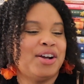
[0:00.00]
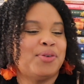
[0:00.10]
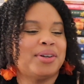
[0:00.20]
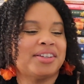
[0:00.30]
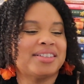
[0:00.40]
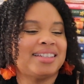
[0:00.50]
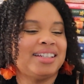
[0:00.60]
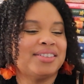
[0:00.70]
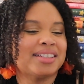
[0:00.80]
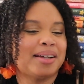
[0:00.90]
When their
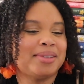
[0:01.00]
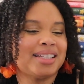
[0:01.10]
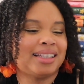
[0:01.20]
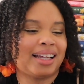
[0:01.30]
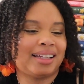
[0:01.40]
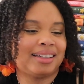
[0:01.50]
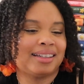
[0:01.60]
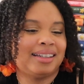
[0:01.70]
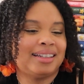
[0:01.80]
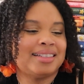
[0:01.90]
secrets come to light,
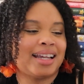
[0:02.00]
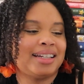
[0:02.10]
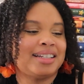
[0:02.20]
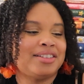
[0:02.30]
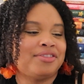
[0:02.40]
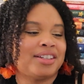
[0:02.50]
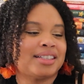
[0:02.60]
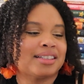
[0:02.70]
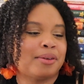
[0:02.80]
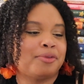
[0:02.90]
Dana and
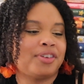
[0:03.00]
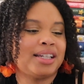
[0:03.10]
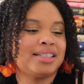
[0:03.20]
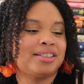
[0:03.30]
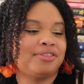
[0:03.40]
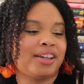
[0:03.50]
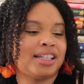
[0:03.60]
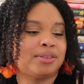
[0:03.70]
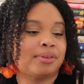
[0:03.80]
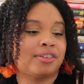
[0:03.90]
Vince come face to
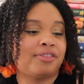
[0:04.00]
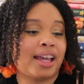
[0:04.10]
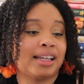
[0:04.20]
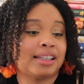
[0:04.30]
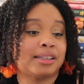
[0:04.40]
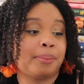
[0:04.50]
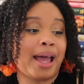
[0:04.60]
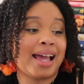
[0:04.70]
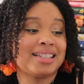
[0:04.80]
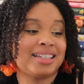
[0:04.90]
face with the fact that the
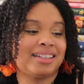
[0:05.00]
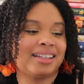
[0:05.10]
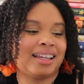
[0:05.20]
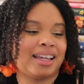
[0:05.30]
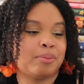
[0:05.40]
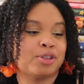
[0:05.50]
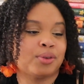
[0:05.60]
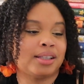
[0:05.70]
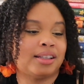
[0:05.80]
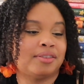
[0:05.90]
passionate game
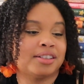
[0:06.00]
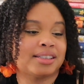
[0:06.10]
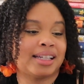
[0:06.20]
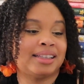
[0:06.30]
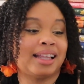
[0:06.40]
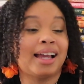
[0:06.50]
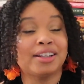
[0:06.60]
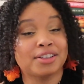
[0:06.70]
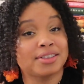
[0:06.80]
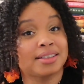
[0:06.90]
between lovers and
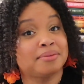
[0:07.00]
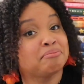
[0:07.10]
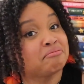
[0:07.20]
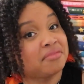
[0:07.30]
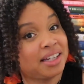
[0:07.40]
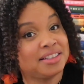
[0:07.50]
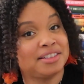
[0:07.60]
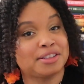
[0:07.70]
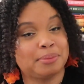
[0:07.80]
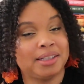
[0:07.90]
liars has
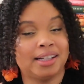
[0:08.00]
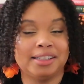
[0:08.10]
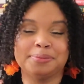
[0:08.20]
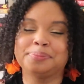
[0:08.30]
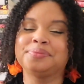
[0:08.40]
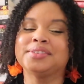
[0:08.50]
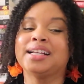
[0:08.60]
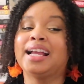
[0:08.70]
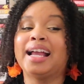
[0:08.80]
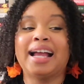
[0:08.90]
just begun.
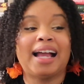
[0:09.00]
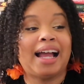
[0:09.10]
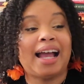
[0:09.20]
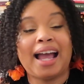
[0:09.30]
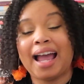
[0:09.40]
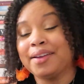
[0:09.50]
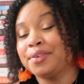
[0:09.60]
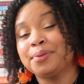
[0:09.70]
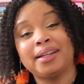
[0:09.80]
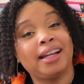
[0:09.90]
I
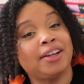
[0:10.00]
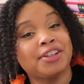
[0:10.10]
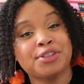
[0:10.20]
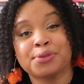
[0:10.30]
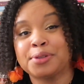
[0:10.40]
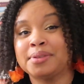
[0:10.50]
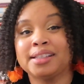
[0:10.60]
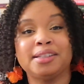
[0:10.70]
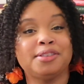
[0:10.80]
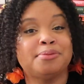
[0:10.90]
haven't read an Eric Jerome
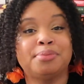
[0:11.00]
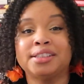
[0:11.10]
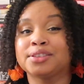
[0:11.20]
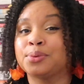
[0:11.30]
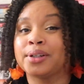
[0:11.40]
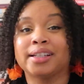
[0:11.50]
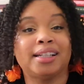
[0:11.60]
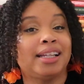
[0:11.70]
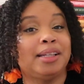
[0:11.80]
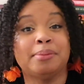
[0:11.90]
Dickey's book
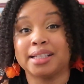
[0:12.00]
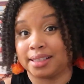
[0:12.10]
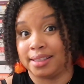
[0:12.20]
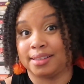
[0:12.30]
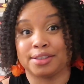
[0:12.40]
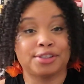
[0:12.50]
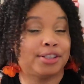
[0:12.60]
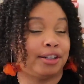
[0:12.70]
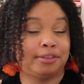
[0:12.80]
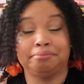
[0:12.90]
wherein he missed.
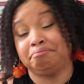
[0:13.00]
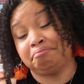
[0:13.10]
So